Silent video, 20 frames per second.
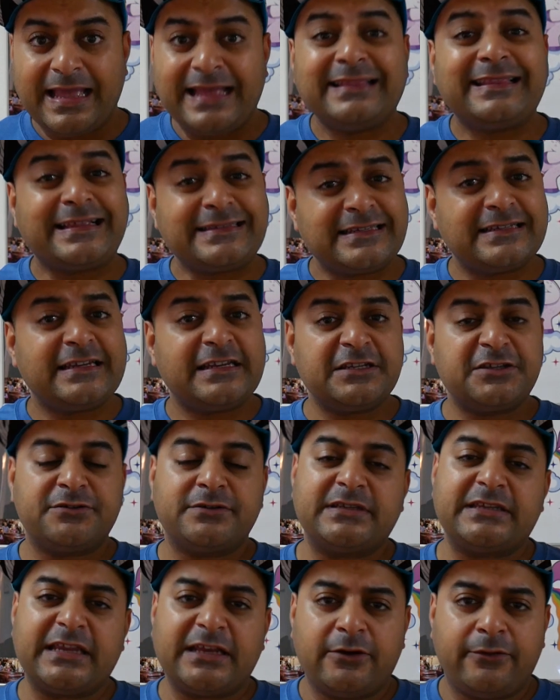That's an
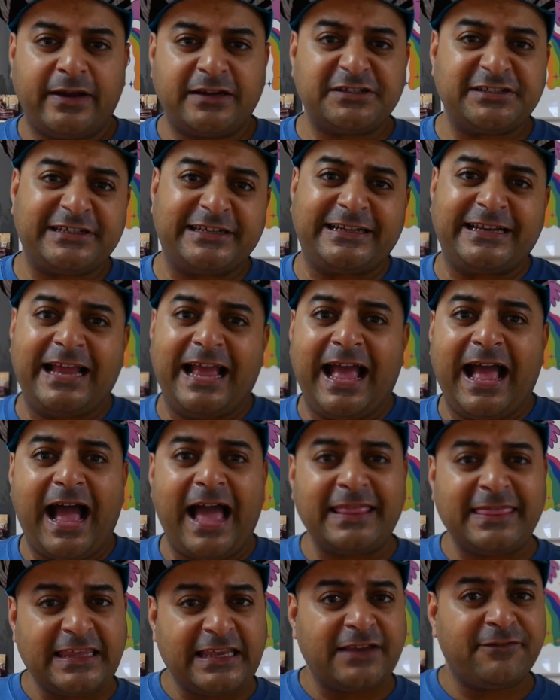interesting question.
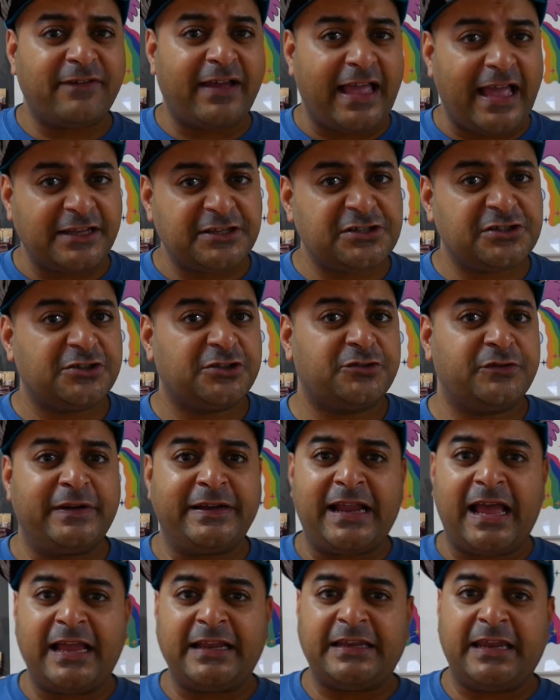I think if I had
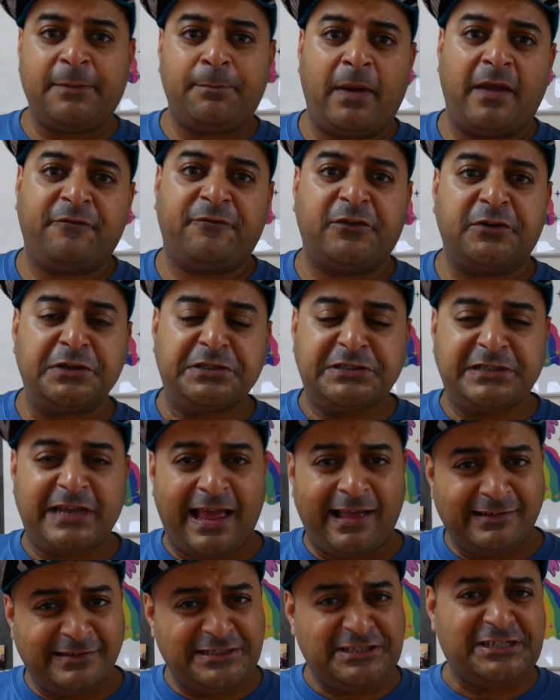children, I'd name my first
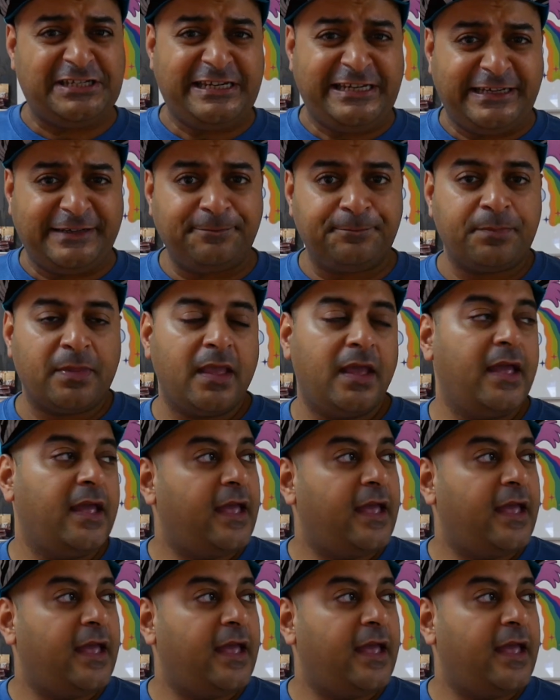child Jean.